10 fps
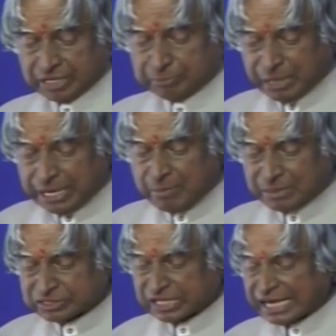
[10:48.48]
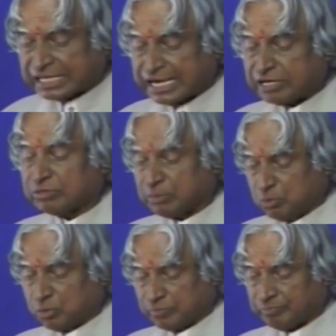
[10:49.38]
became a satellite of the
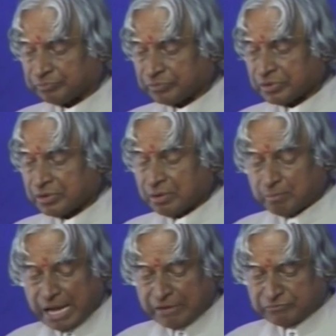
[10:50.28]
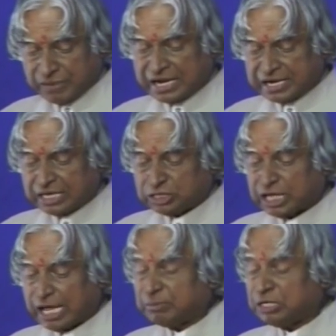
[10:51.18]
moon. My friend and
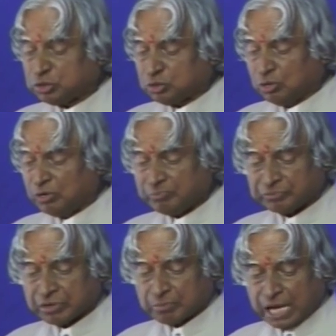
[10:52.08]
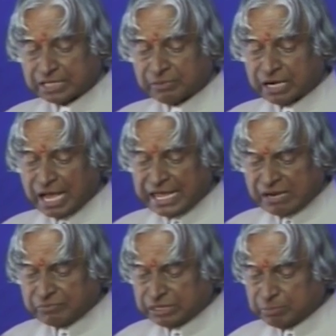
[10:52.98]
Chairman ISRO, Madhavan Iyer,
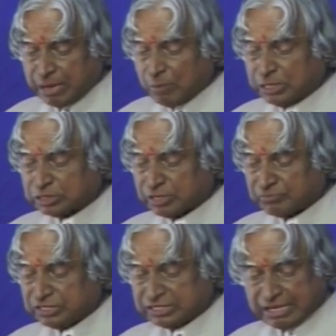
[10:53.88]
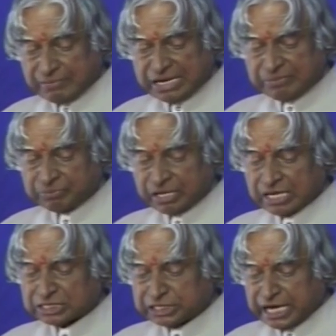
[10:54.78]
with moments of this event,
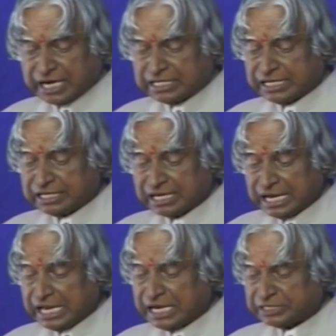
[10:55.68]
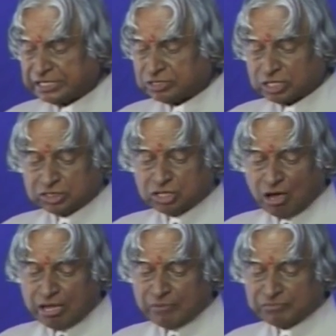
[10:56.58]
shared the elation, the joy
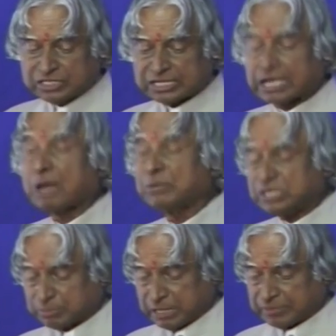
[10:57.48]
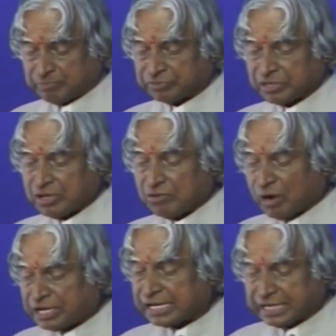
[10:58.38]
of this accomplishment.
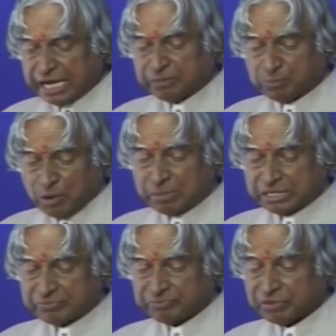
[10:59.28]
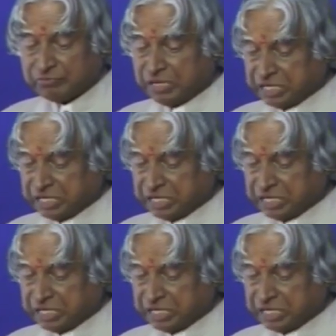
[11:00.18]
What a great moment. We